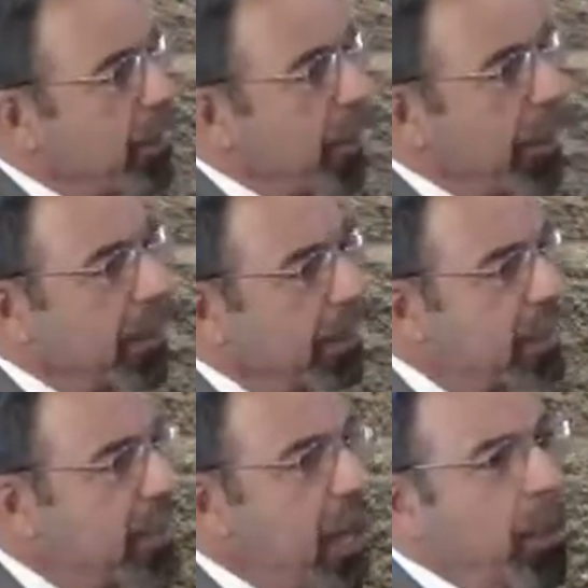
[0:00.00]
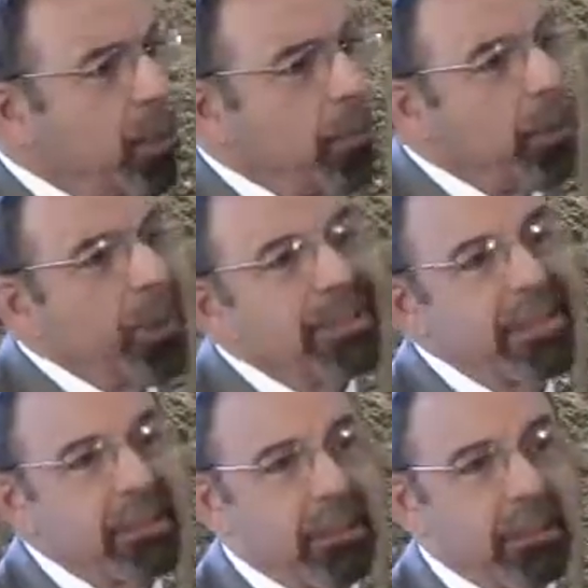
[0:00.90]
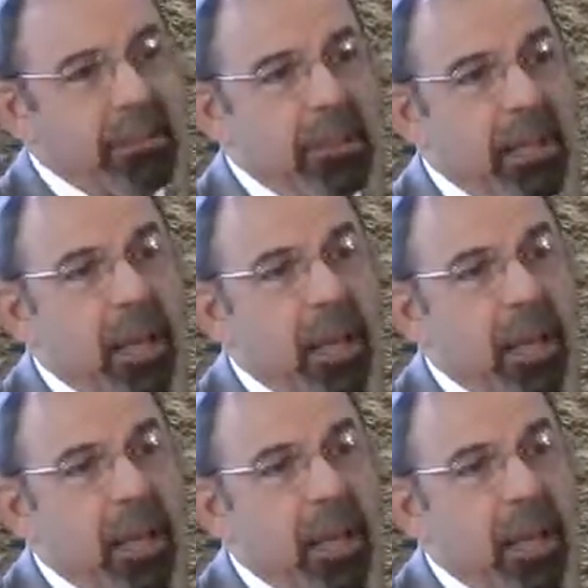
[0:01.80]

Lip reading: rather than sacred presences